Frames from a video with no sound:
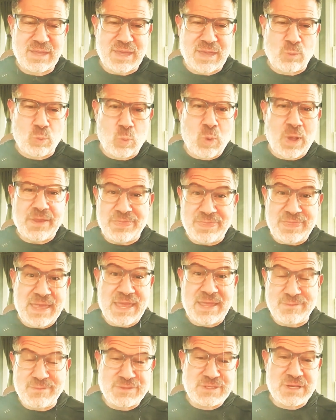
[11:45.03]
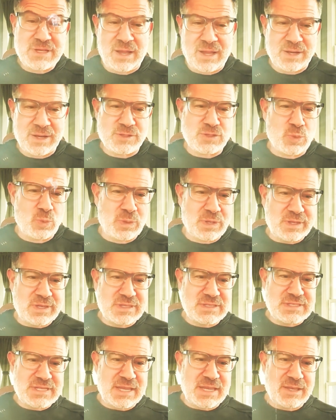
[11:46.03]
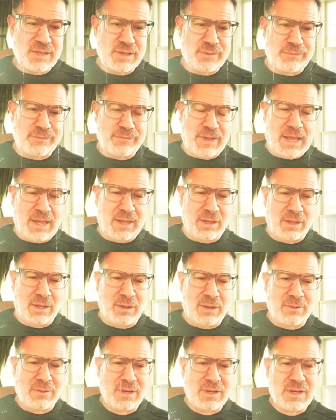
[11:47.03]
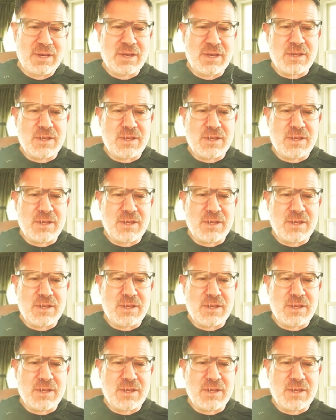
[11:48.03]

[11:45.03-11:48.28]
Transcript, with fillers: and what they've done. So we'll continue to follow